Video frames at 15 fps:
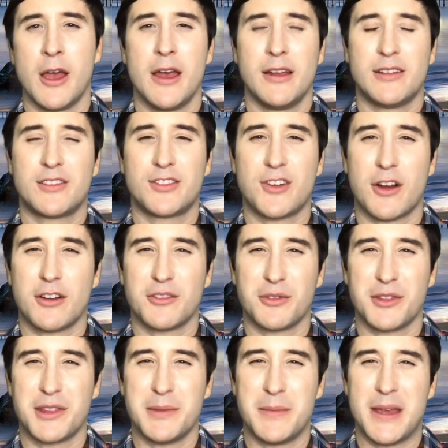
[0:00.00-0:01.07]
It starts
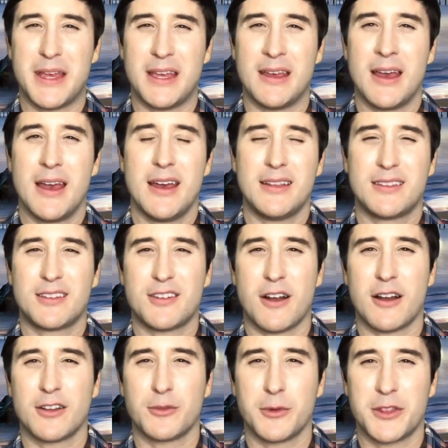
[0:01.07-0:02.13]
with me. It
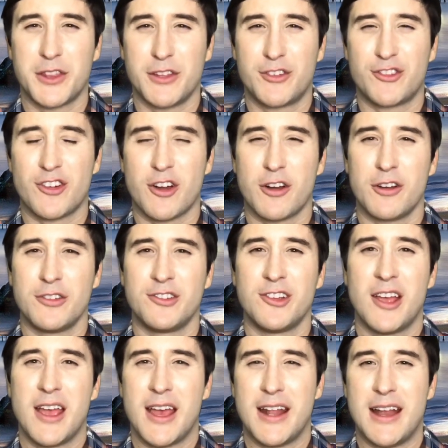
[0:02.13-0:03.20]
starts with the church
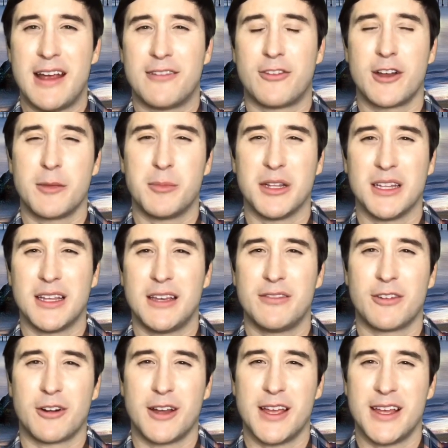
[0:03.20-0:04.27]
and every
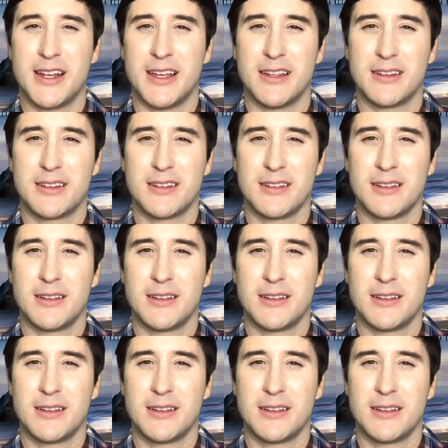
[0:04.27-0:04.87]
believer in it.